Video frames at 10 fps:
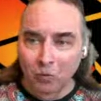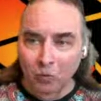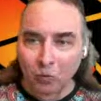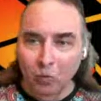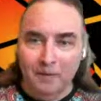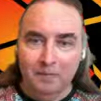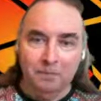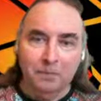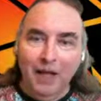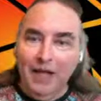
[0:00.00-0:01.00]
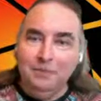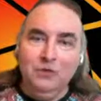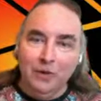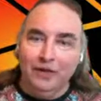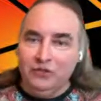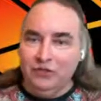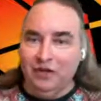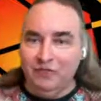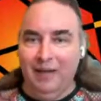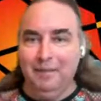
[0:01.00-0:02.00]
what pipe do I
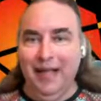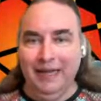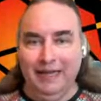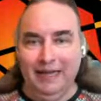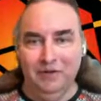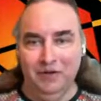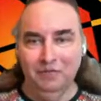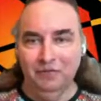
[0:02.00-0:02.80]
shove that packet out of?